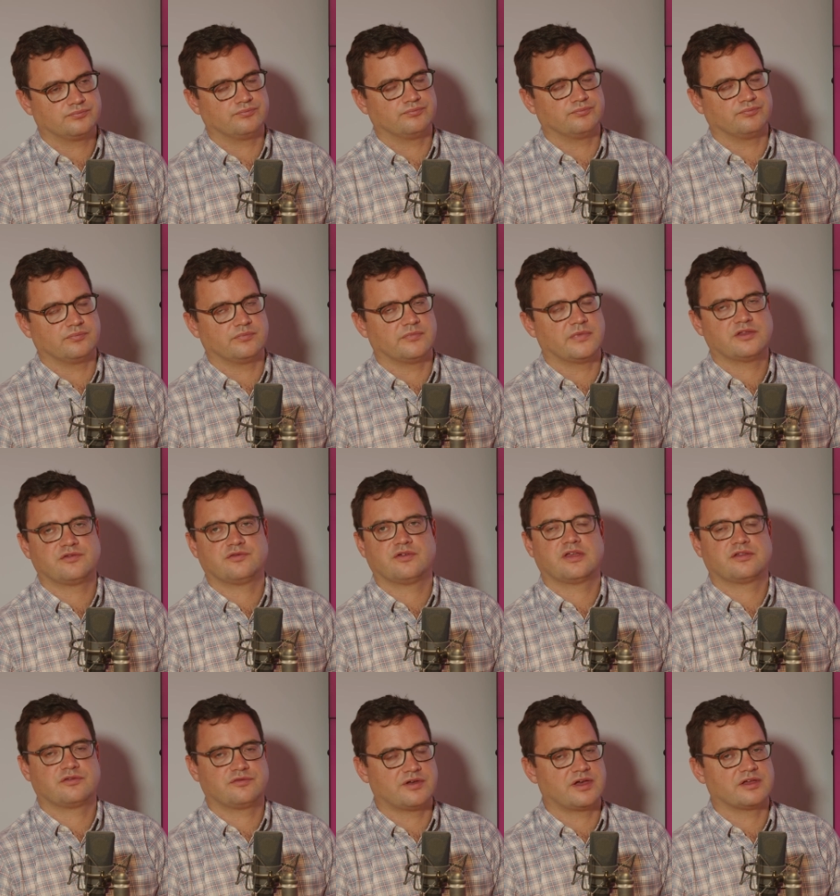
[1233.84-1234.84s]

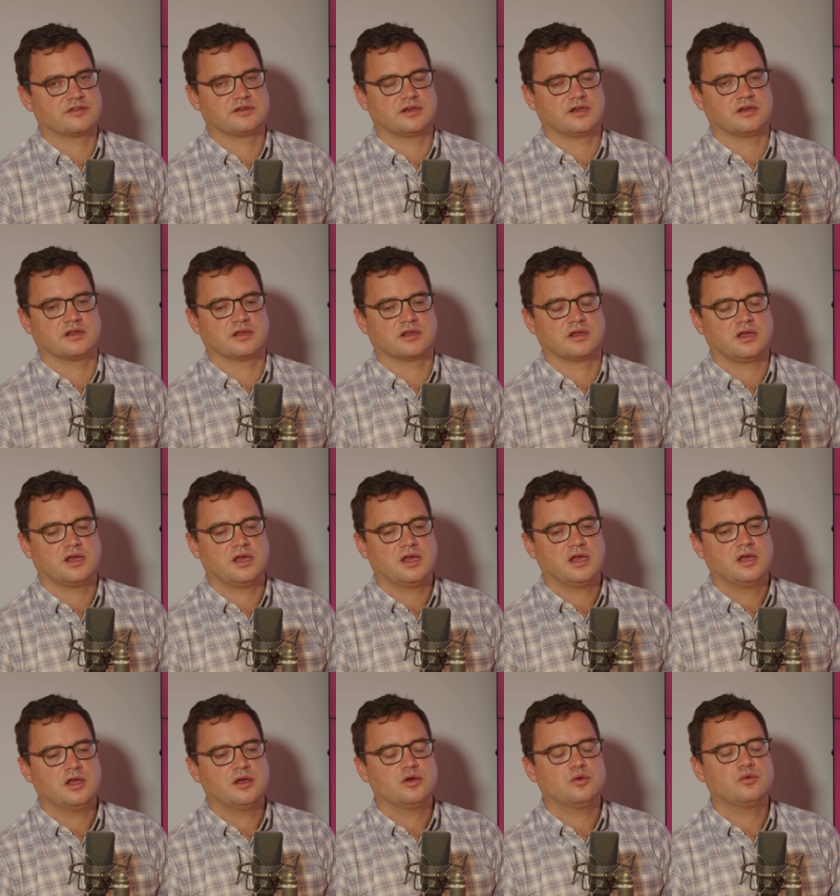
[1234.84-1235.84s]
That's fascinating.
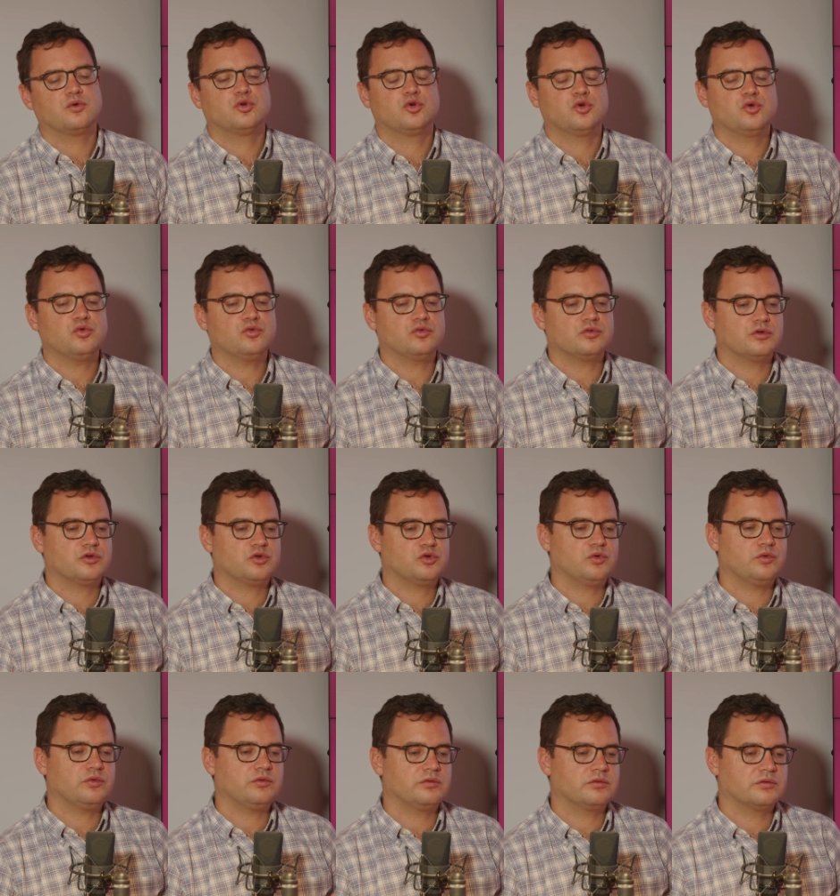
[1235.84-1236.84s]

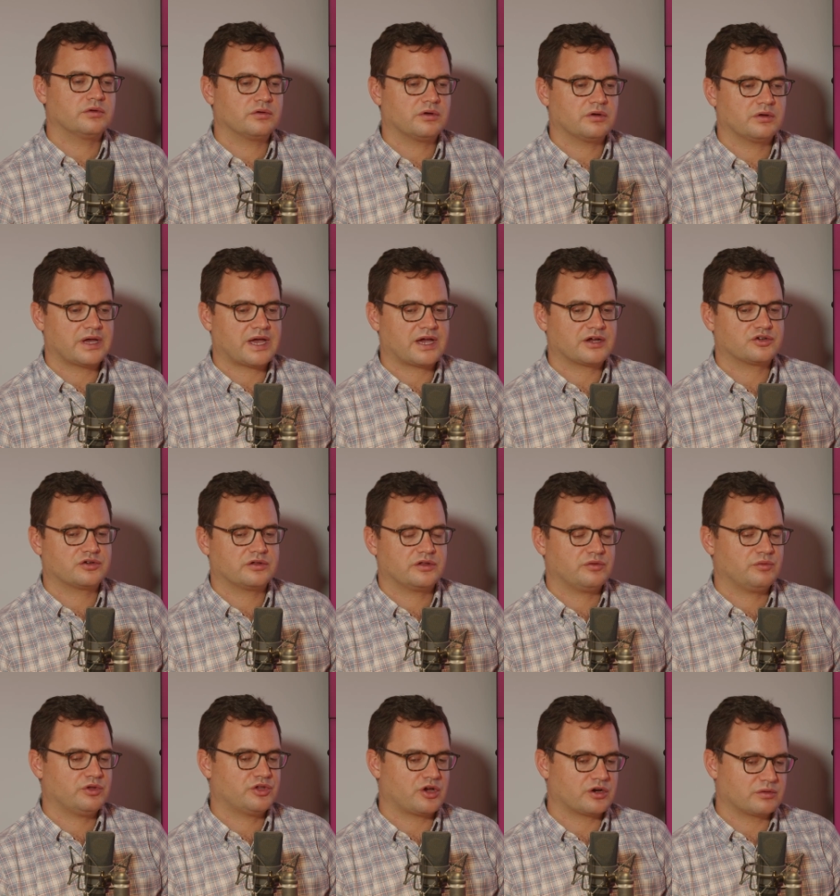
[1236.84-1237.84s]
Who
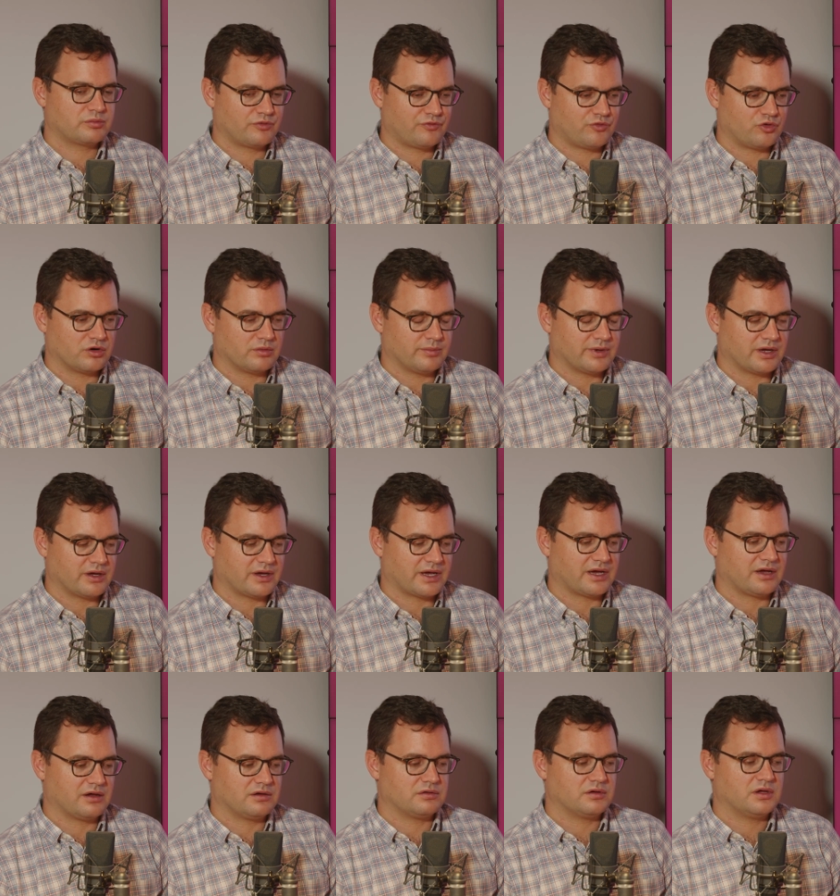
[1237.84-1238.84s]
actually, we talked before about
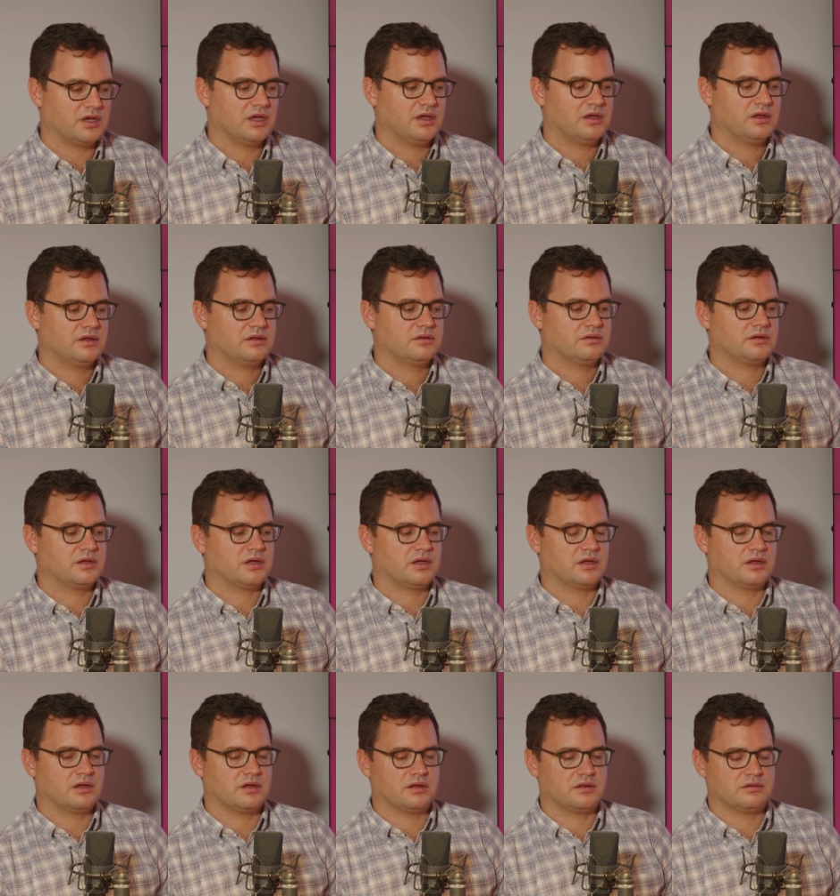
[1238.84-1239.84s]
how
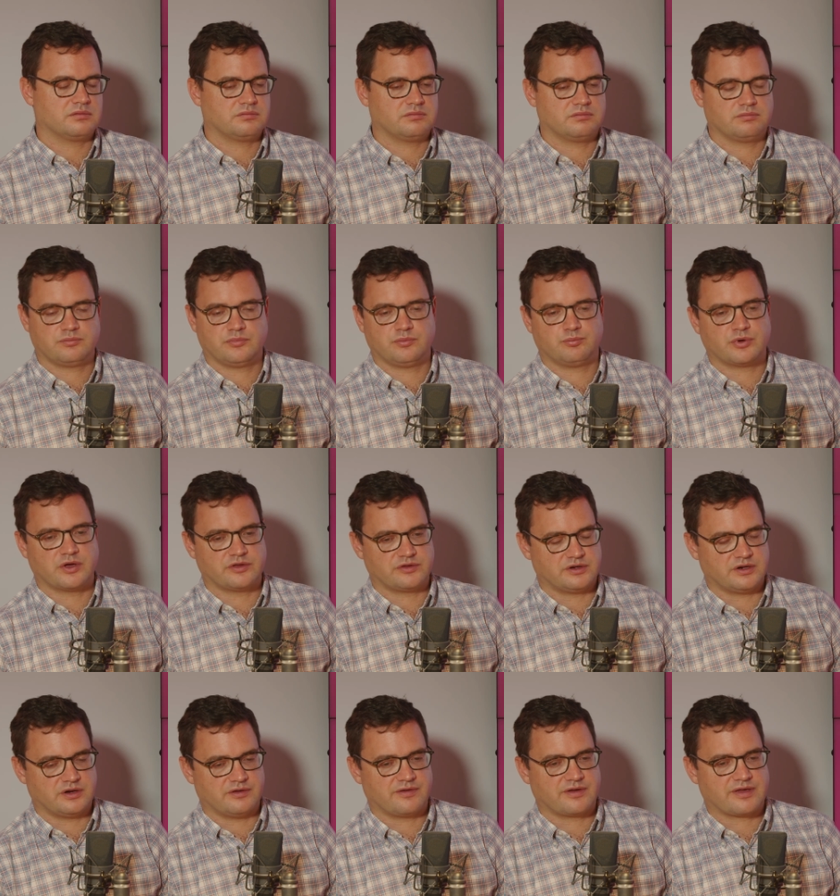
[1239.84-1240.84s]

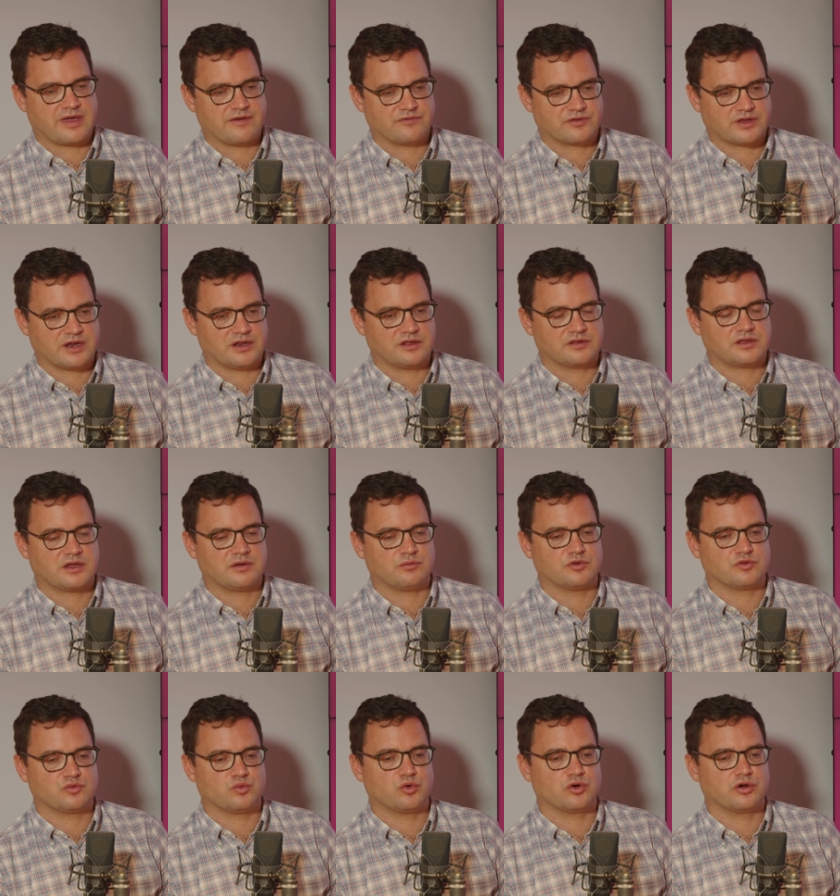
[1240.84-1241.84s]
President of Afghanistan
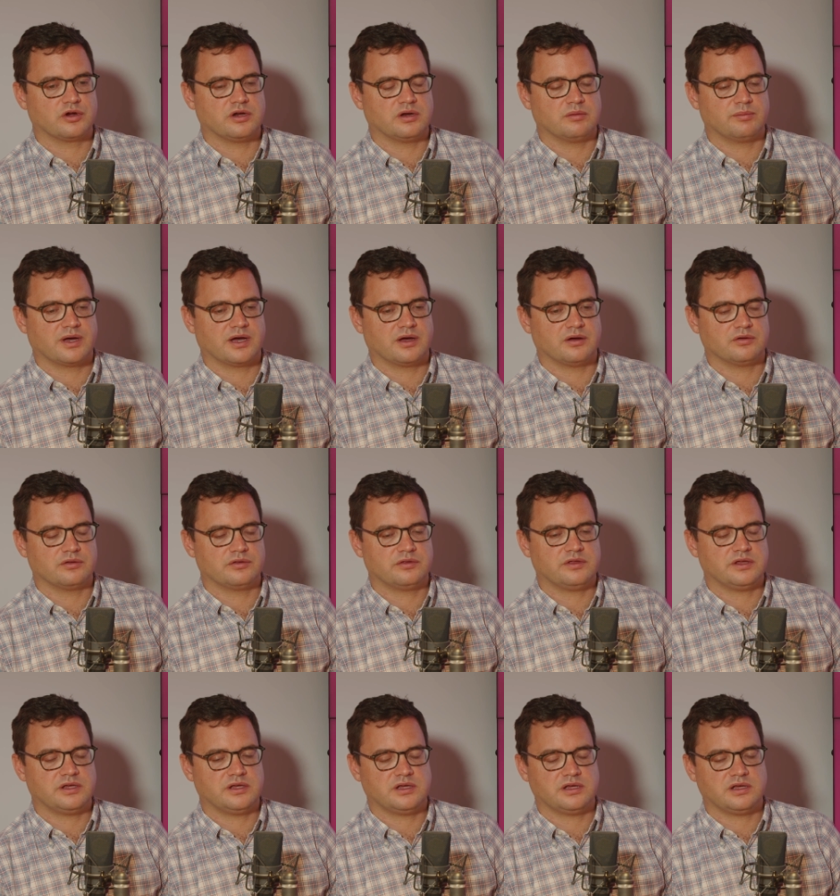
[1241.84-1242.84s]
was worried about
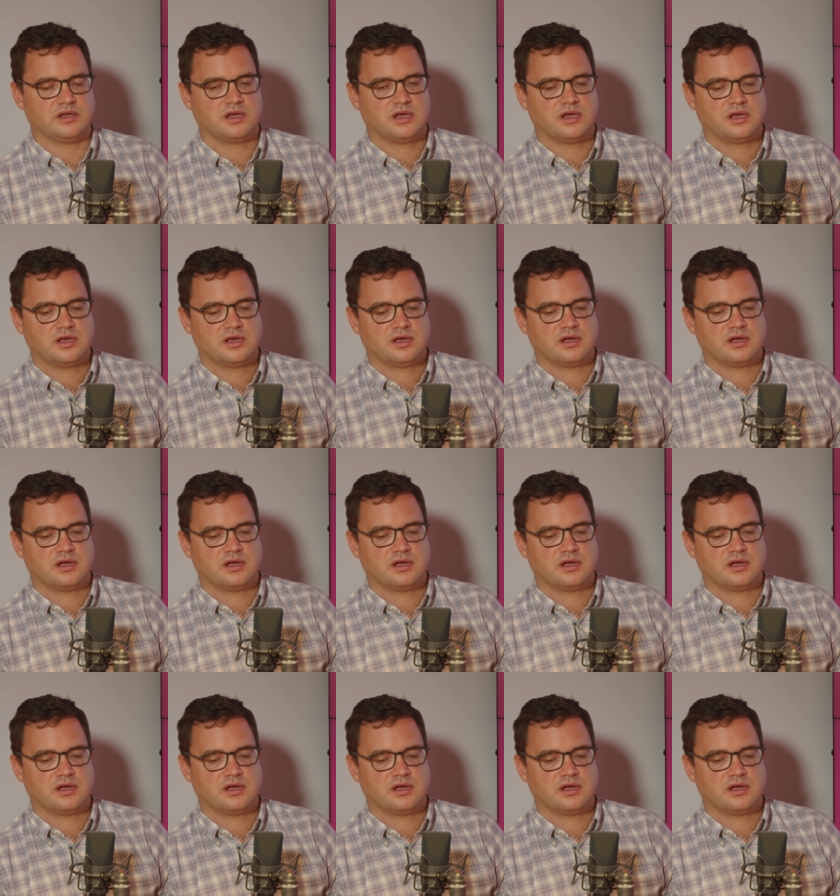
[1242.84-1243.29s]
the